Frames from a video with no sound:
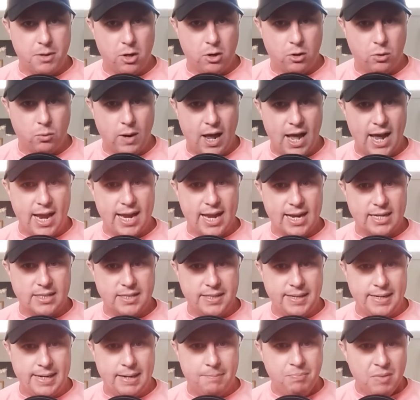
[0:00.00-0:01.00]

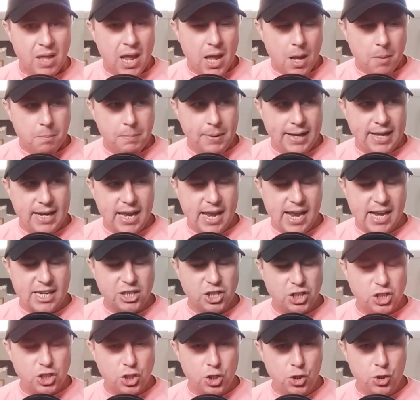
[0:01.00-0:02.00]
notoriety, but
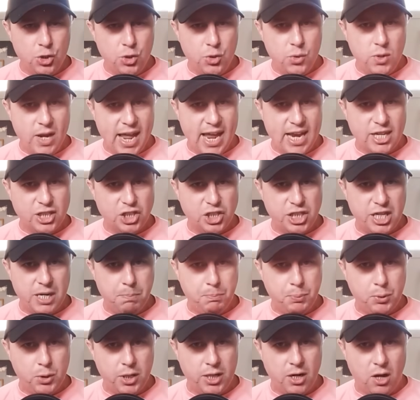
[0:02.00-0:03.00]
as soon as
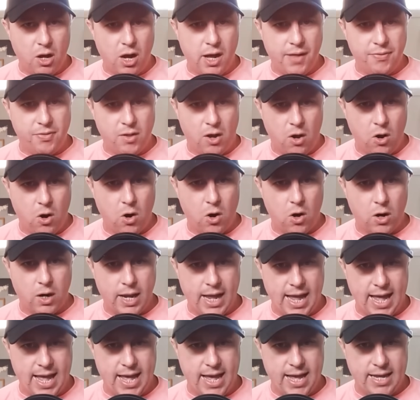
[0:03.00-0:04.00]
she put on the hard
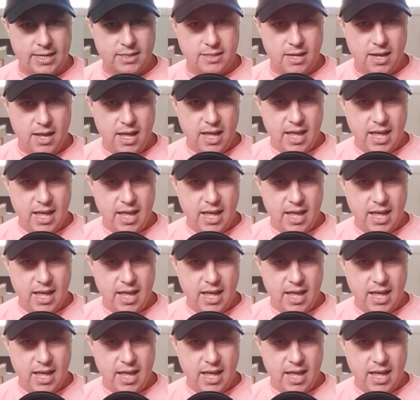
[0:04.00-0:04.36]
hat,